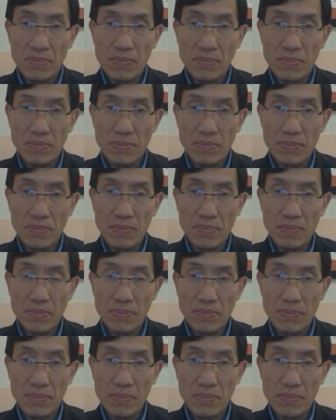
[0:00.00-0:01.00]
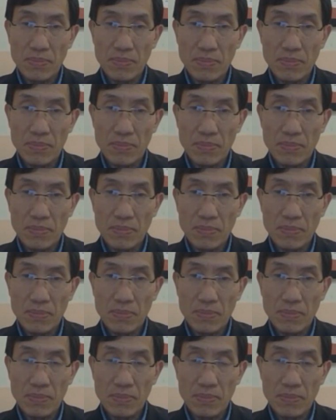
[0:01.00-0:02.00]

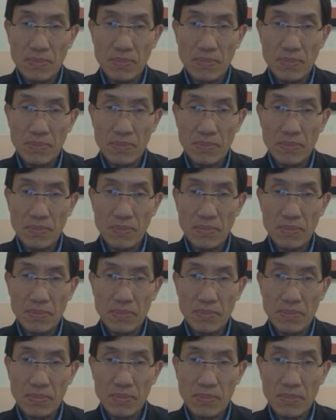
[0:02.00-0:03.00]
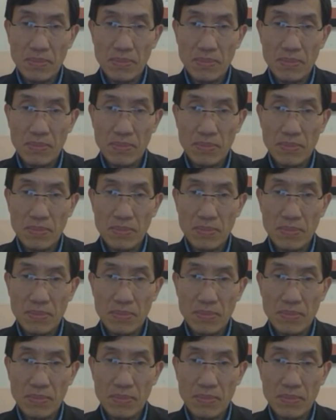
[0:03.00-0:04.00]

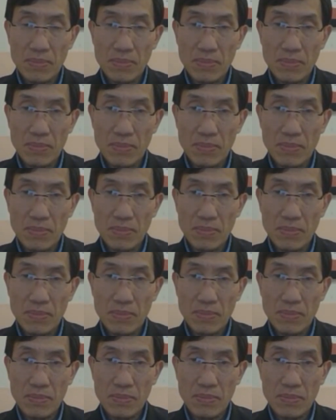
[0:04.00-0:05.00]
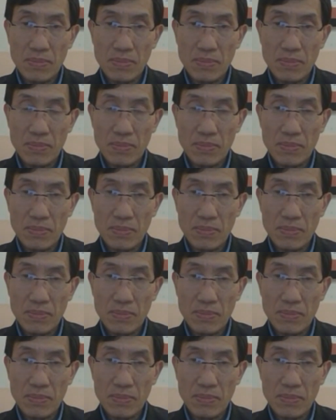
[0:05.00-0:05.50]
(not speaking)